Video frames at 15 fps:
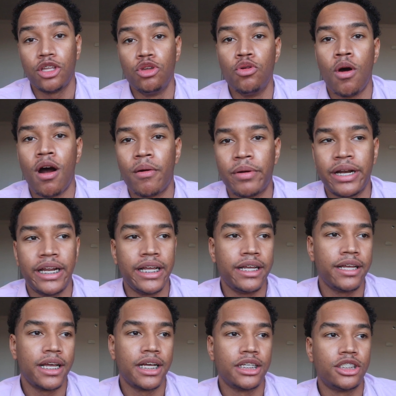you
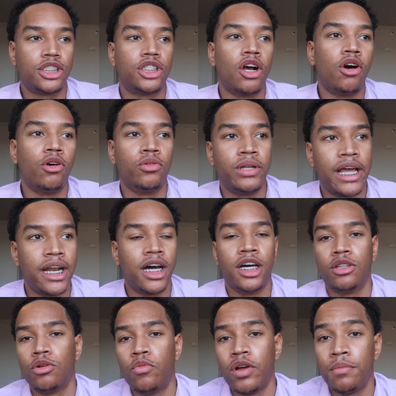already shown that
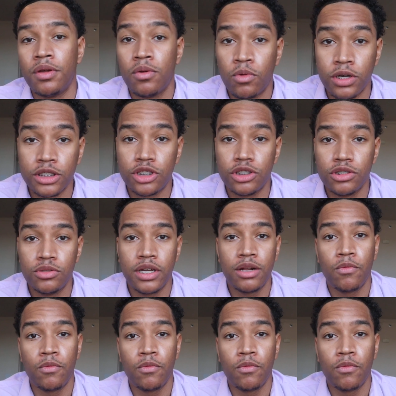other women want you,